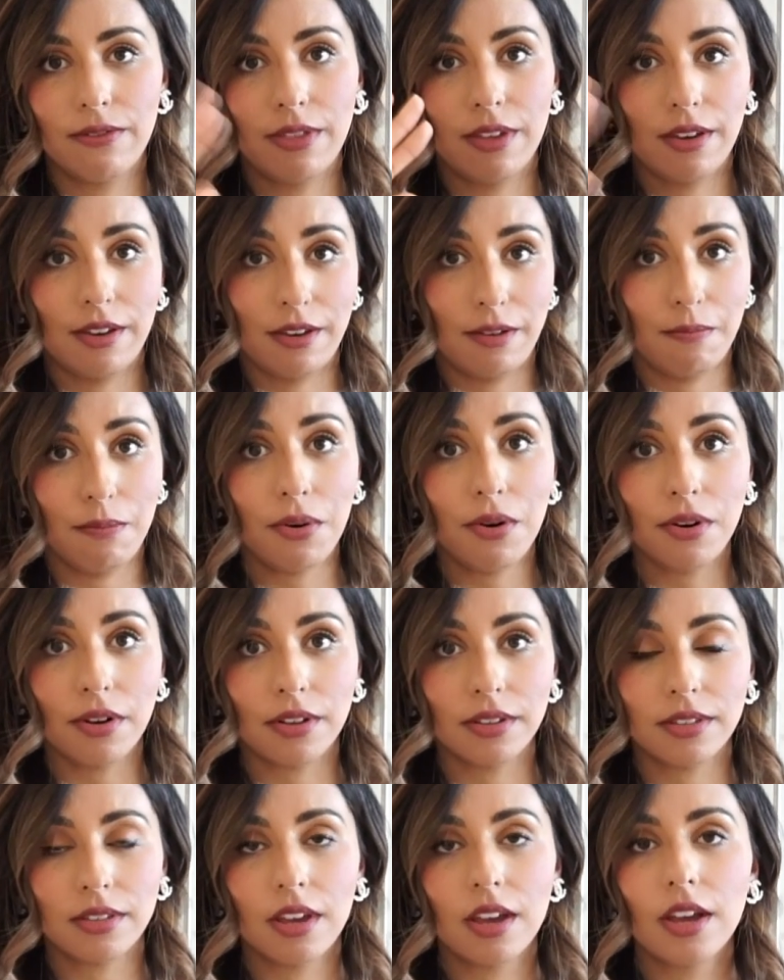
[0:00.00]
the
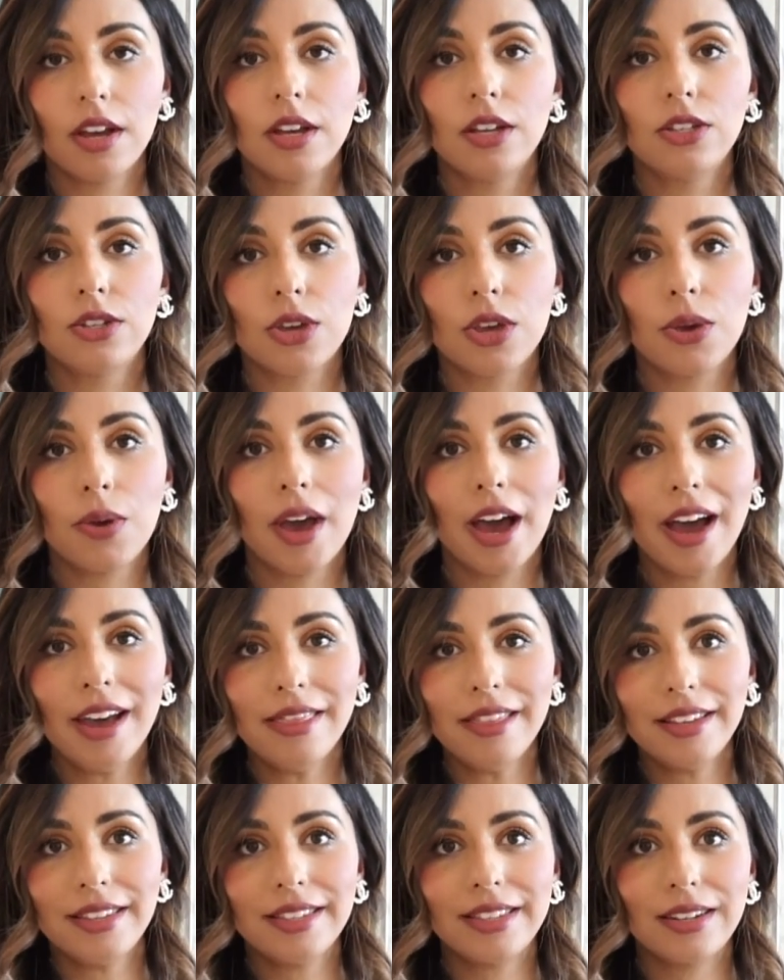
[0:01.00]
pearls. So you had
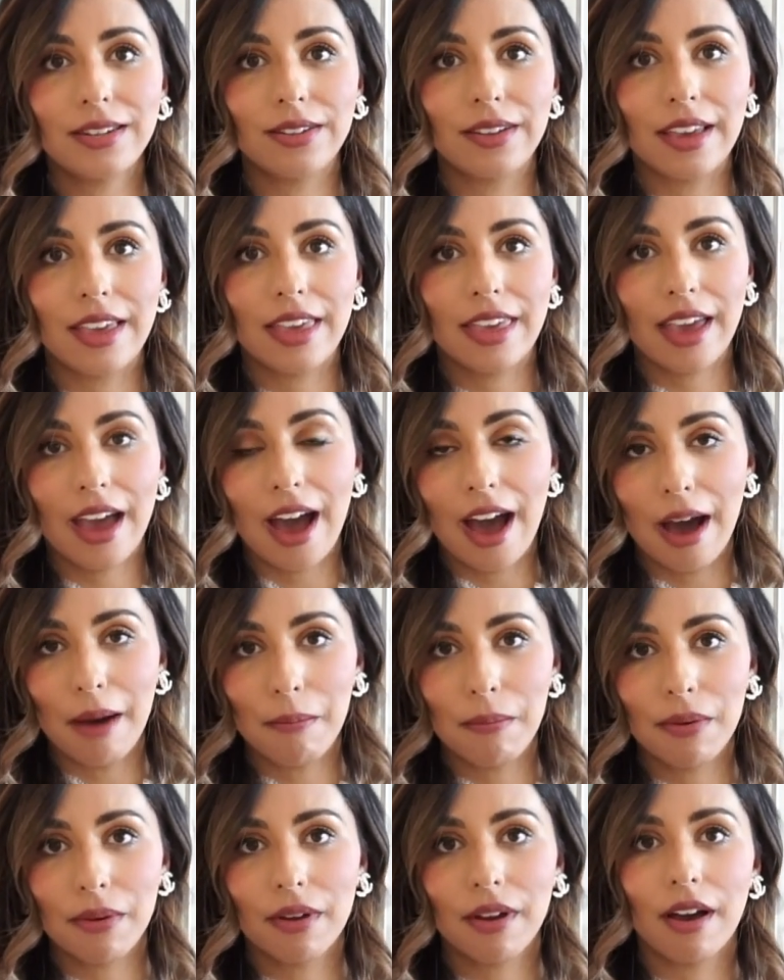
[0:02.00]
this little
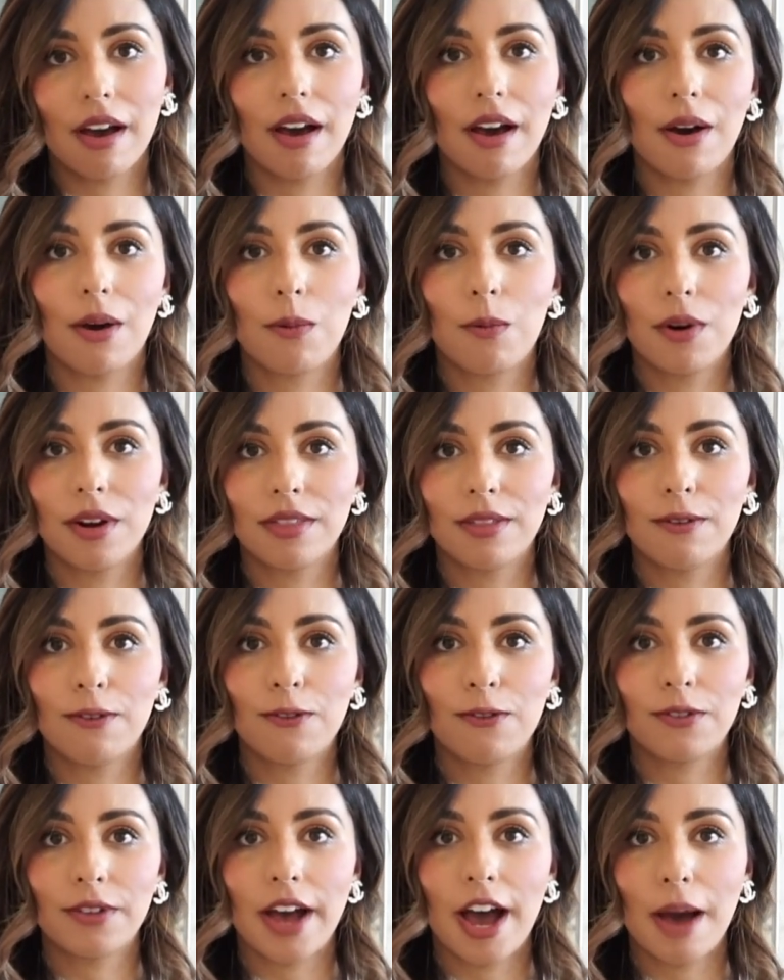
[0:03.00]
gap where the
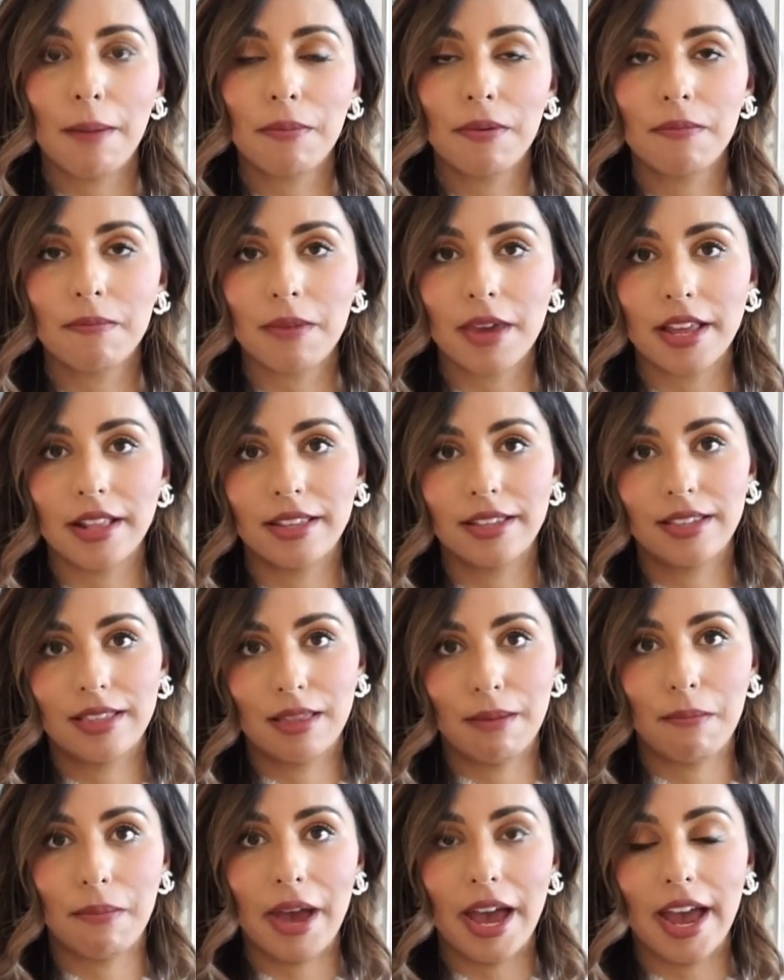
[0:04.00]
flap meets
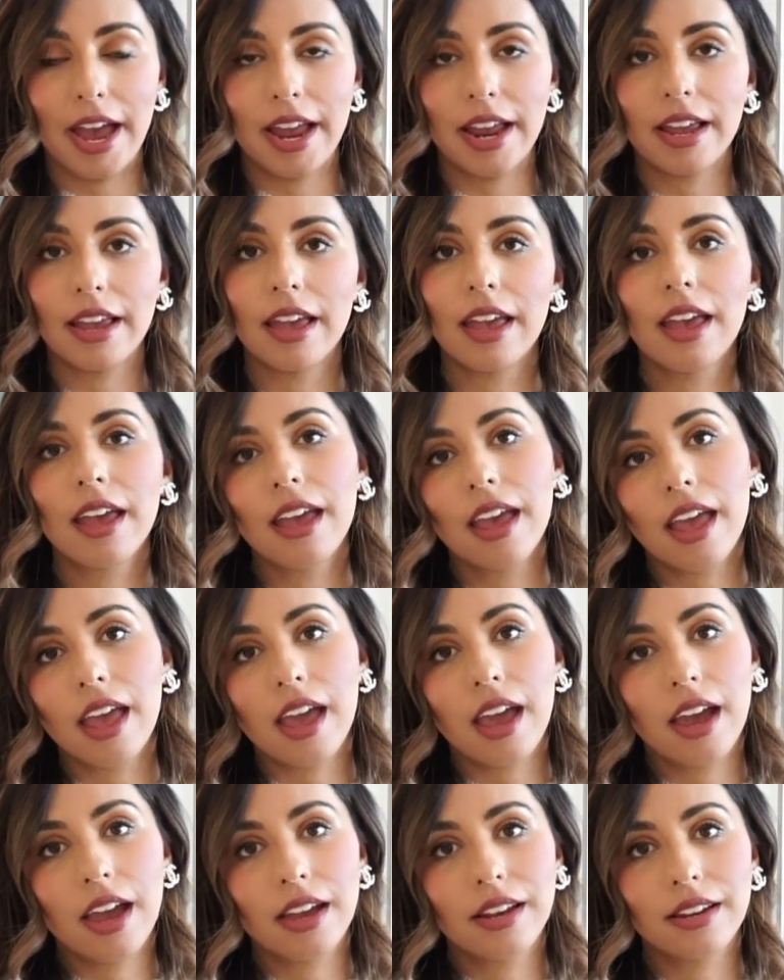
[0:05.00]
the bag,
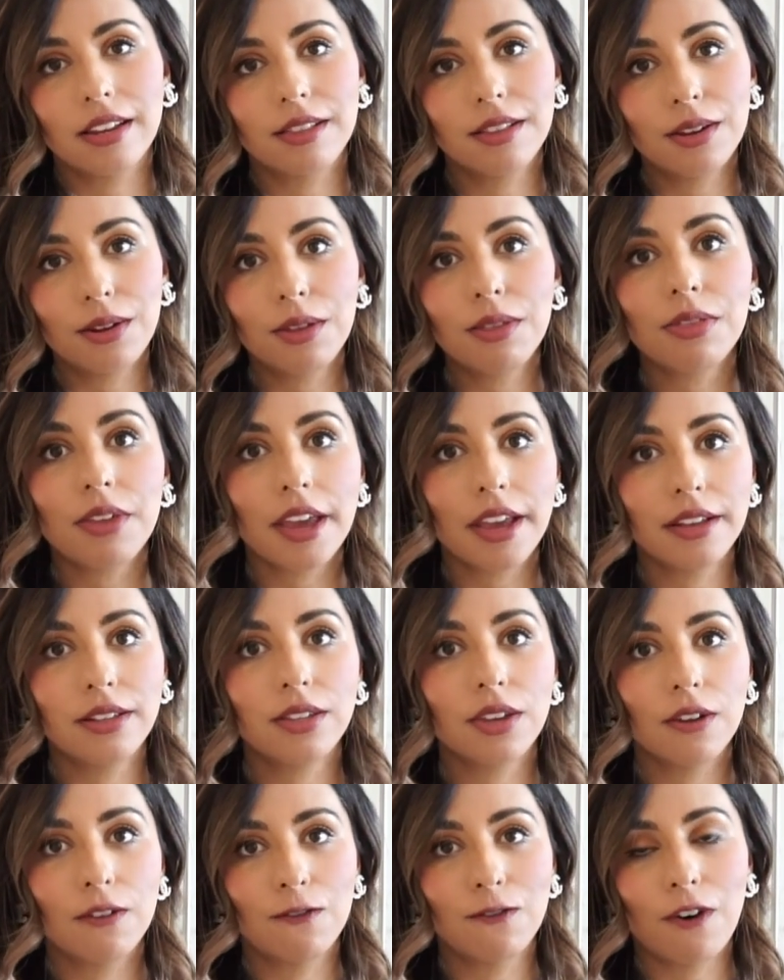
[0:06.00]
and little things
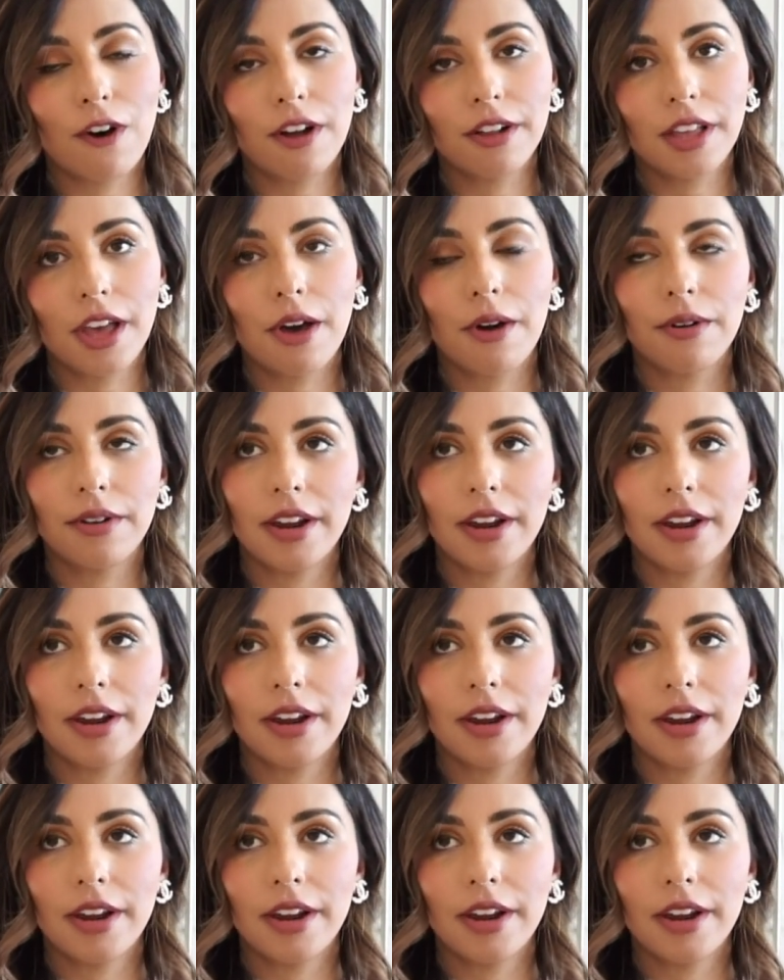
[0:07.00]
could fall out.